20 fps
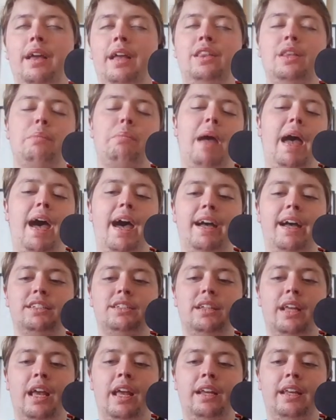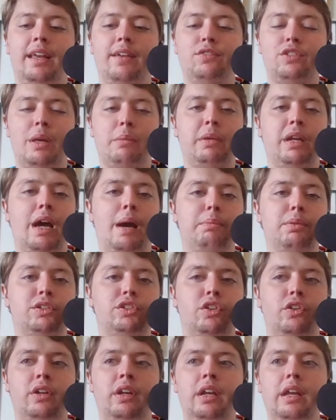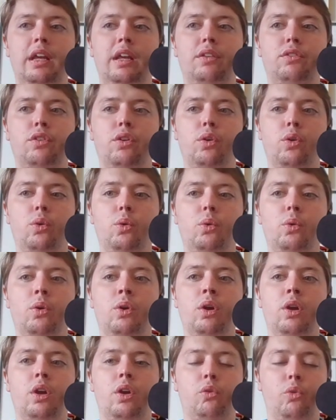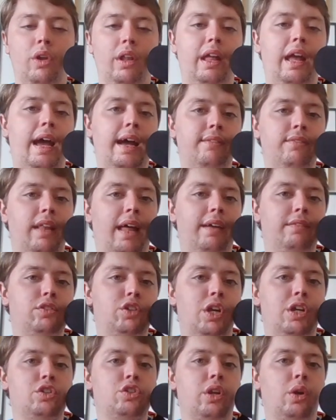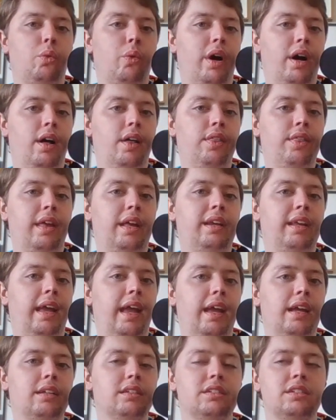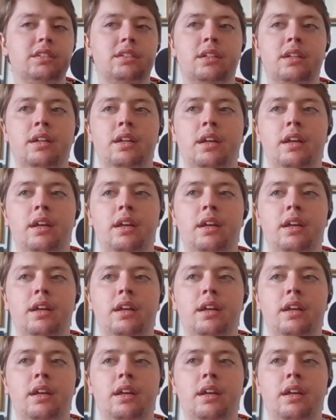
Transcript: in the past, it gives them an opportunity to really have life changing wealth and gains.